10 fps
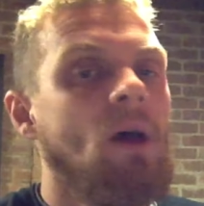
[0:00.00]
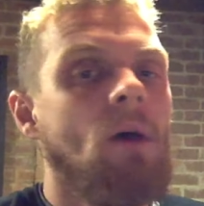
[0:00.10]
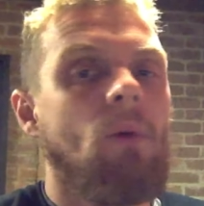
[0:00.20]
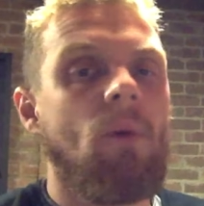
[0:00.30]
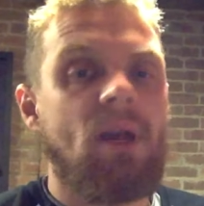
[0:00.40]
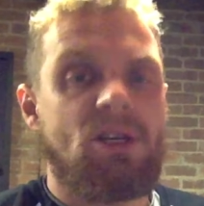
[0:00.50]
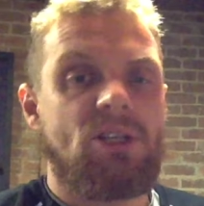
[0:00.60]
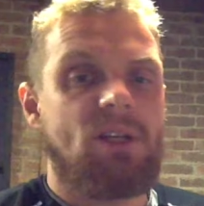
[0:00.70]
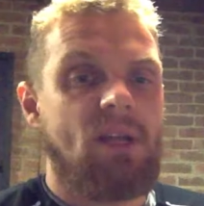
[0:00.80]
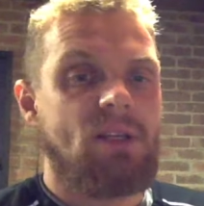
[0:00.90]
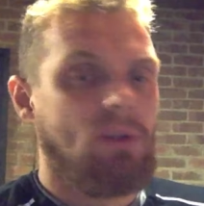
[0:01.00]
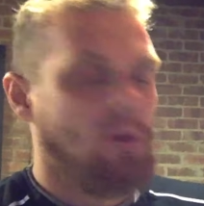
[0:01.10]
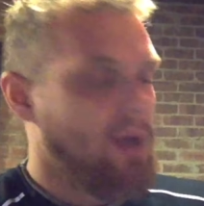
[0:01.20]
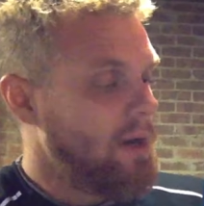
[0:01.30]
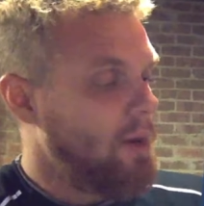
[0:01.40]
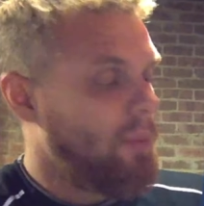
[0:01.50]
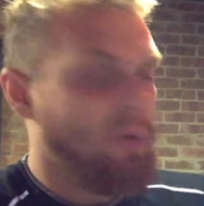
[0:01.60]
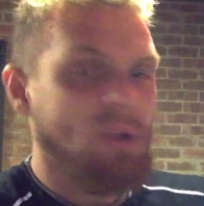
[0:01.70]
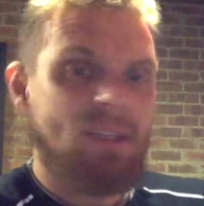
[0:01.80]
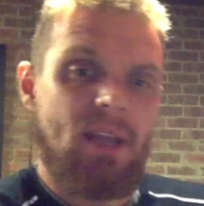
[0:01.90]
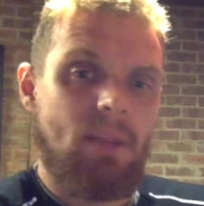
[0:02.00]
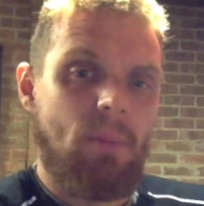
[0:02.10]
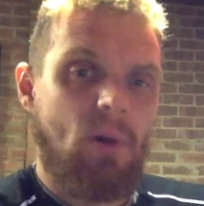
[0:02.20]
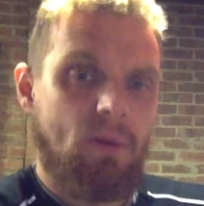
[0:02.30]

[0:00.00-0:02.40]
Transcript: What we actually need to look at, and I'll put it down the bottom